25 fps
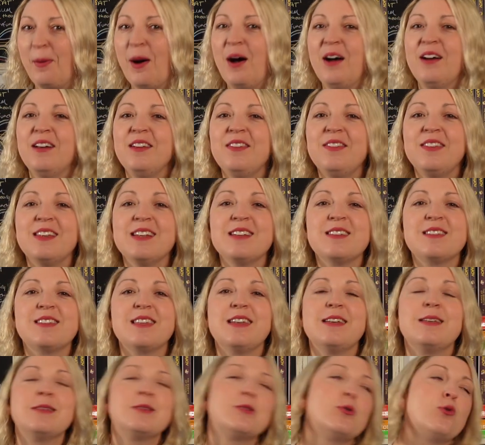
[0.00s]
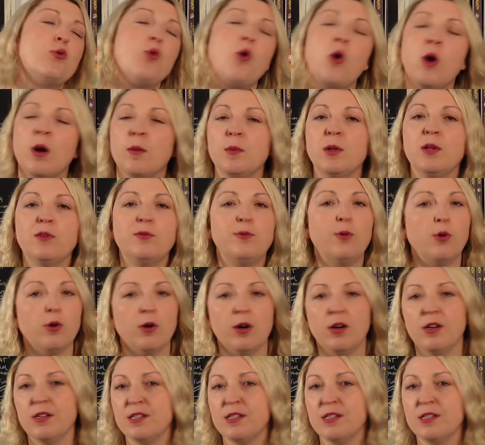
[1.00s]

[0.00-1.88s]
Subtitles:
but this is normal for